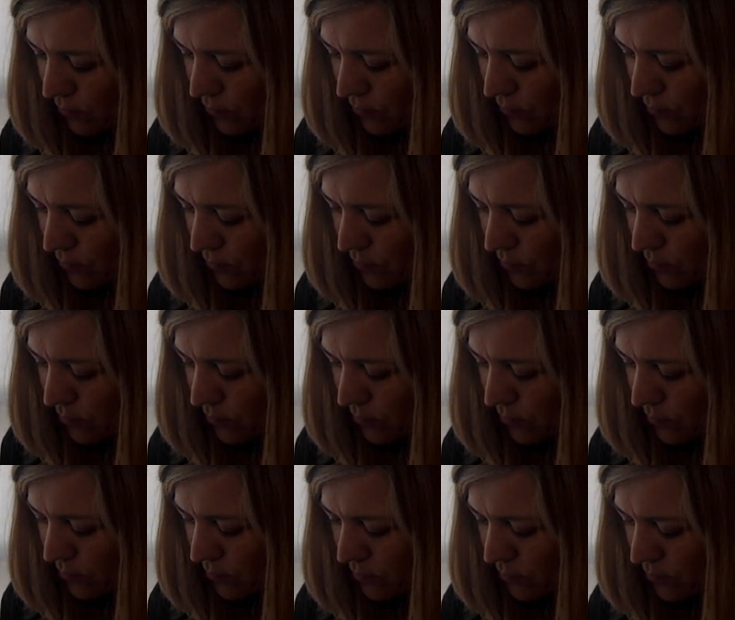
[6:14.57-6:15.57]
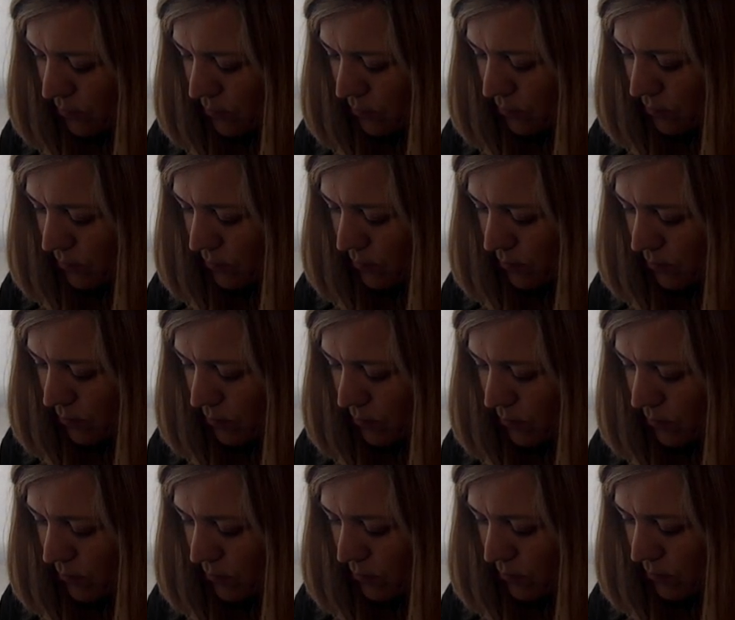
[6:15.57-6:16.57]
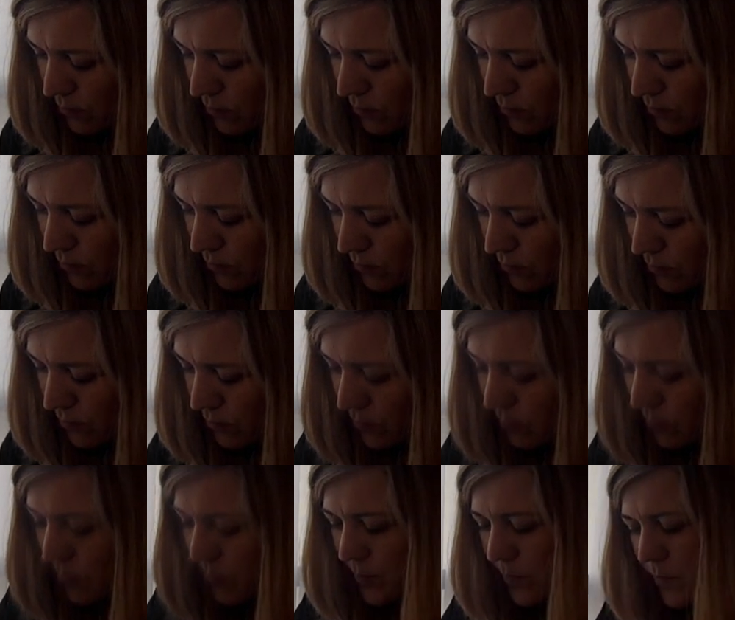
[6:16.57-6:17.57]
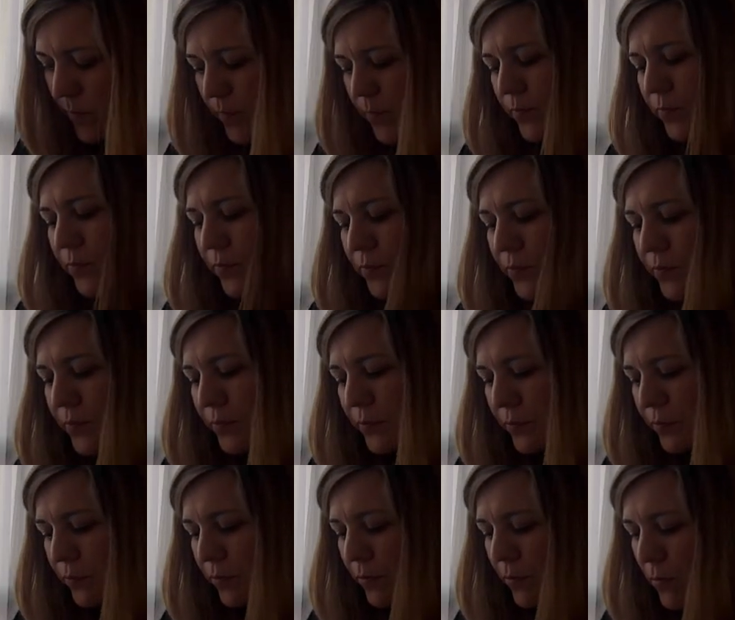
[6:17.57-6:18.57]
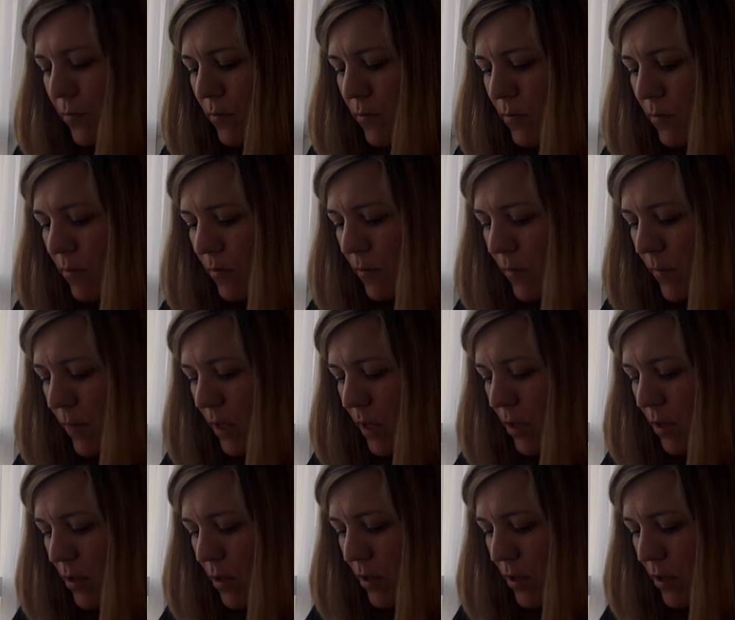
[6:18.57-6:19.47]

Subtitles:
(no one is talking)